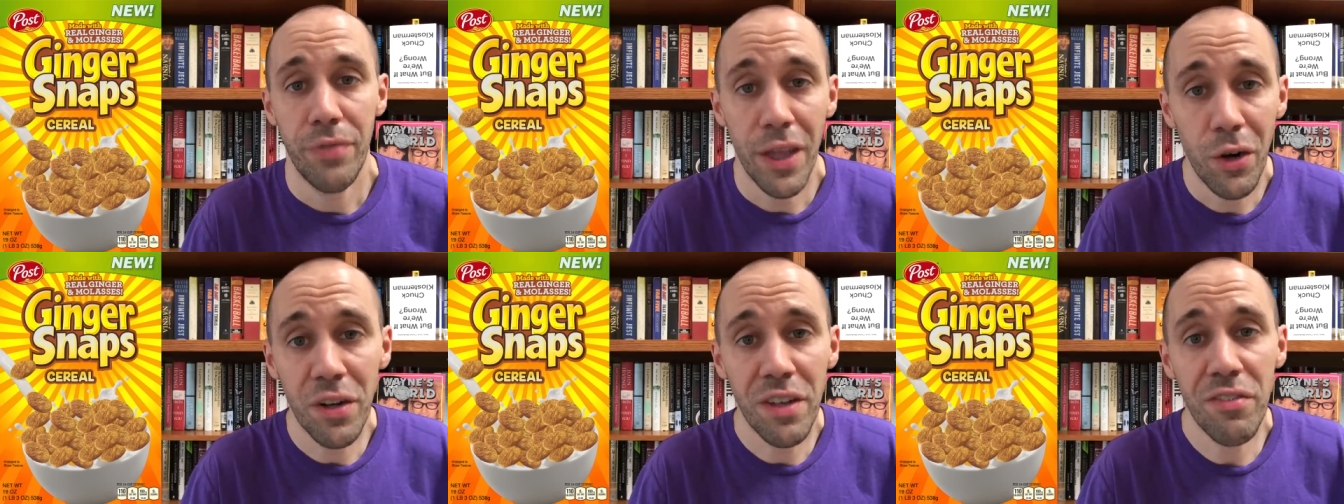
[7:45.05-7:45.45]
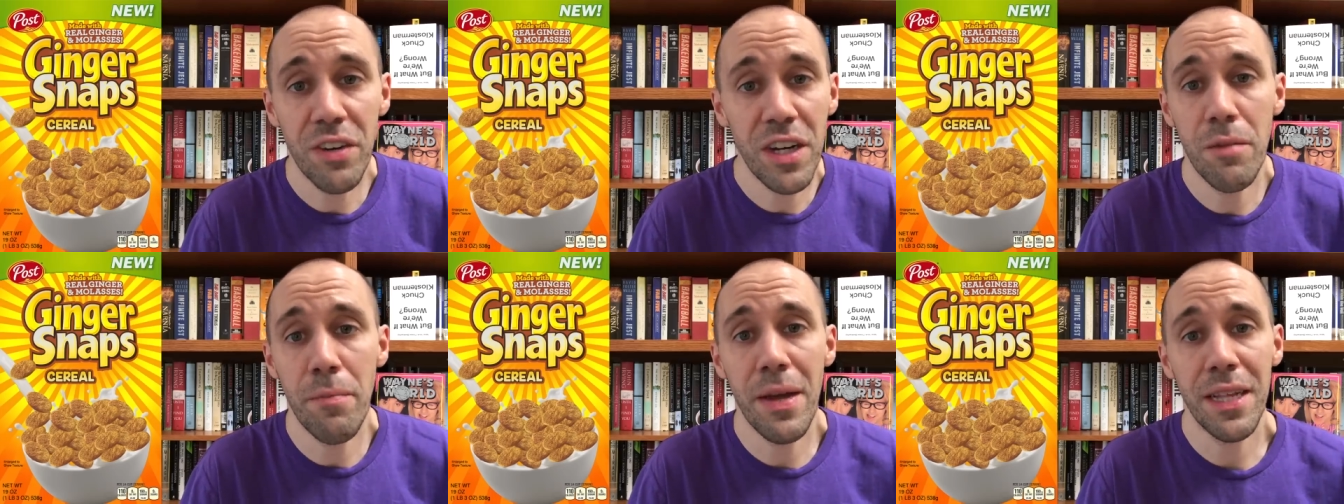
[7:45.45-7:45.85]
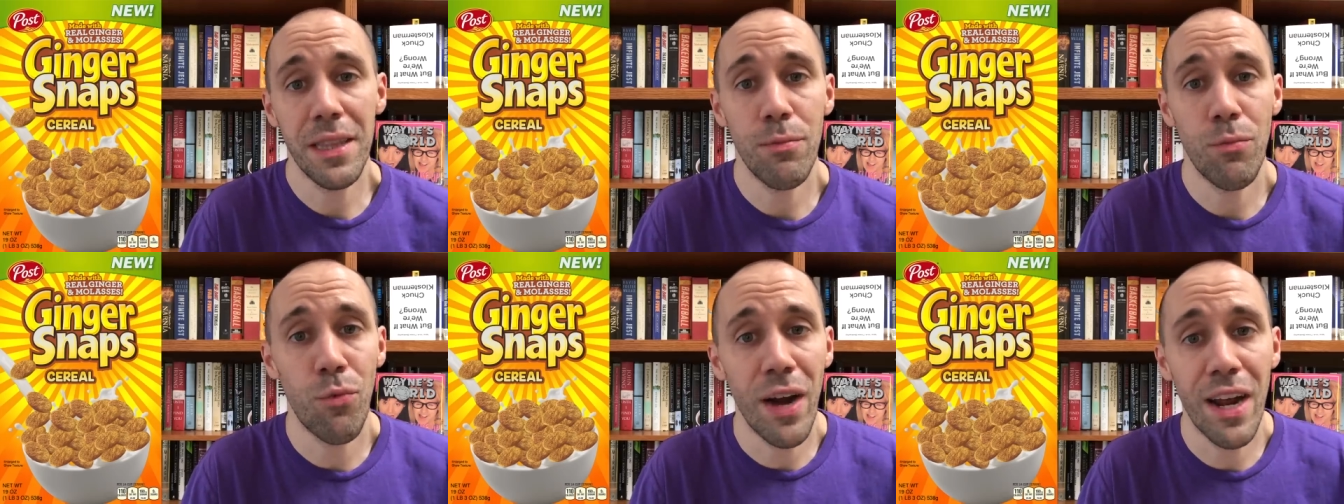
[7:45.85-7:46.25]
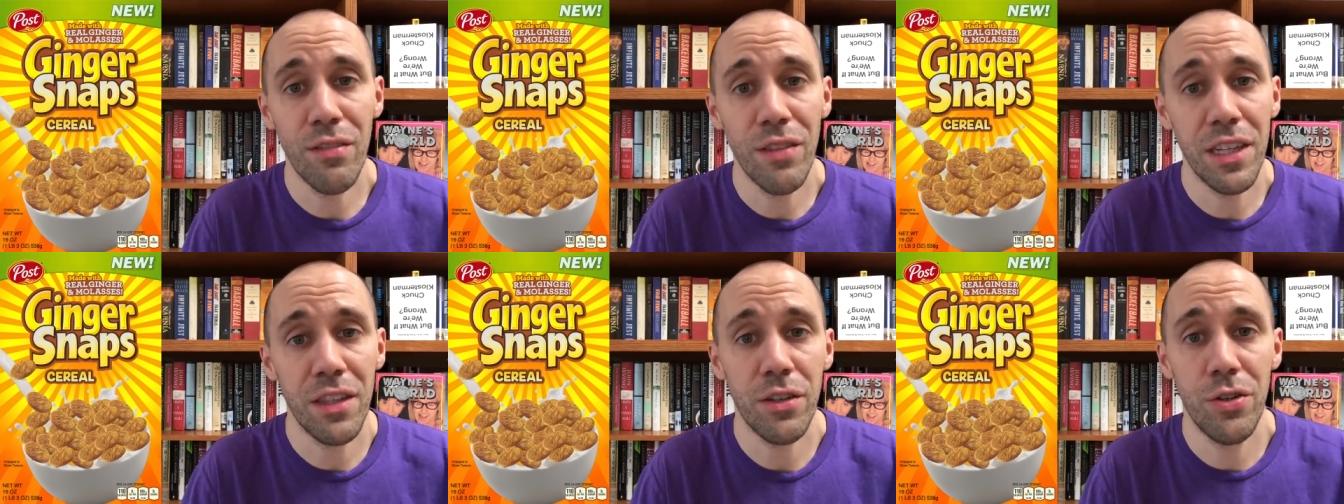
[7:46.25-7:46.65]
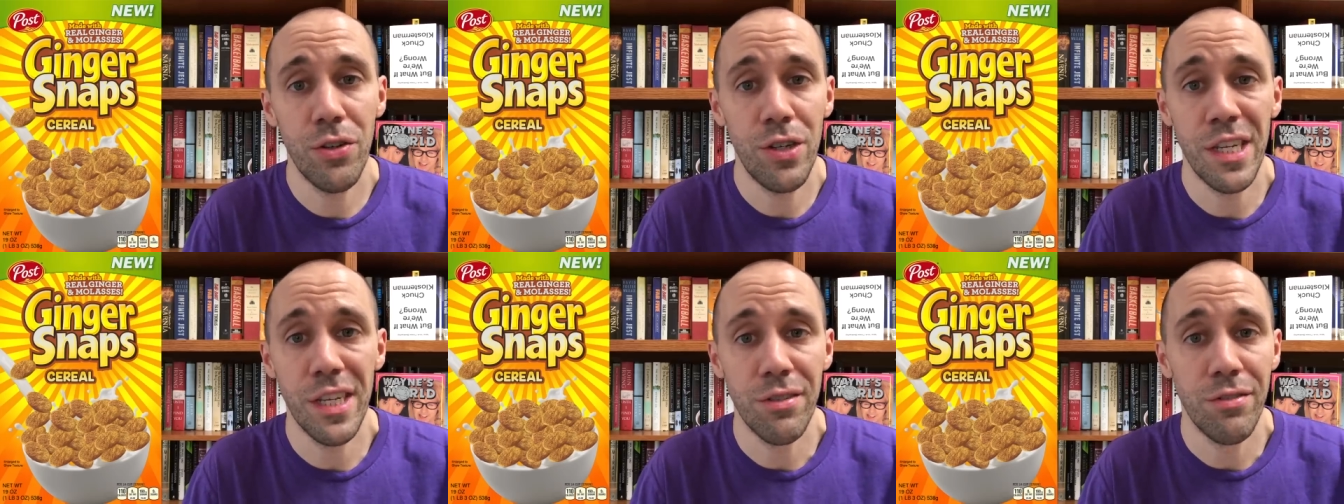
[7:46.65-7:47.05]
They don't even need to make them round like the
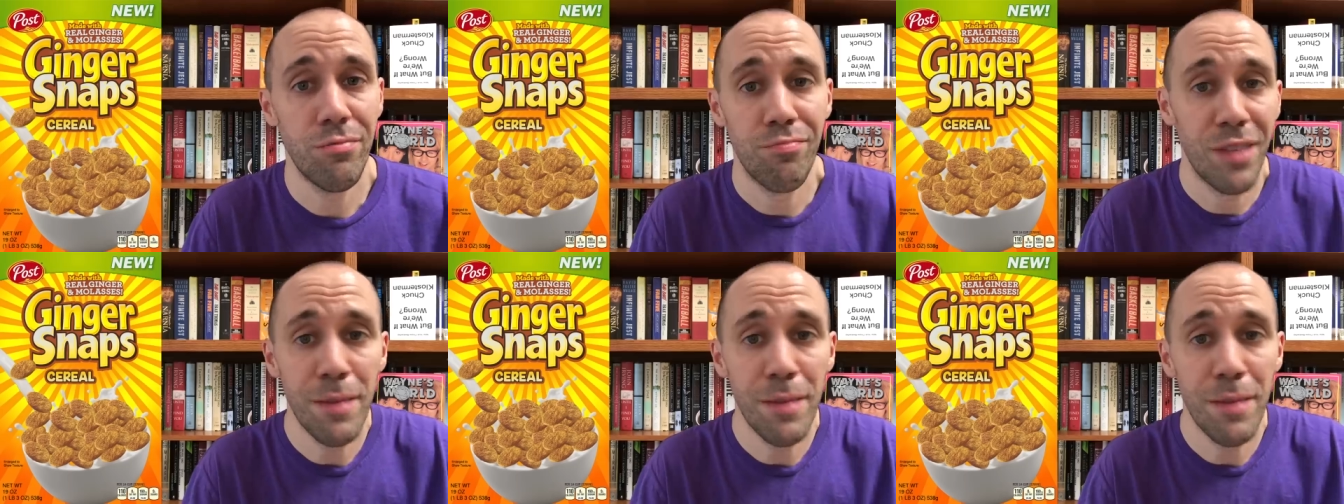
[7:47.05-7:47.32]
cookies.